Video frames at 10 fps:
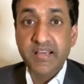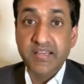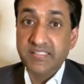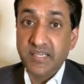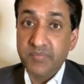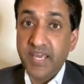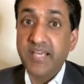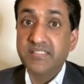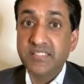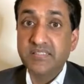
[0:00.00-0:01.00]
In some
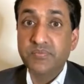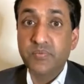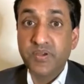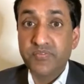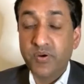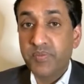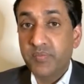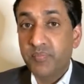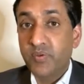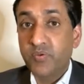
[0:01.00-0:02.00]
cases, we've heard
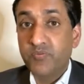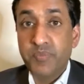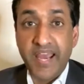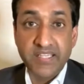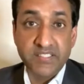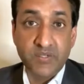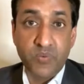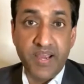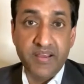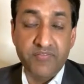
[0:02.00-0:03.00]
people who passed
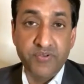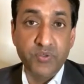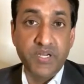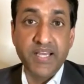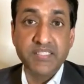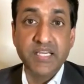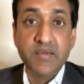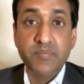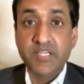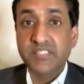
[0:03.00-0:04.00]
away a few days
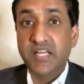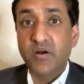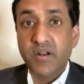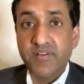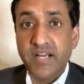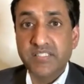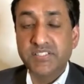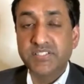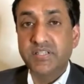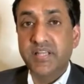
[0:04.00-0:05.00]
because they don't have
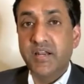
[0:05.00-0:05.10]
oxygen,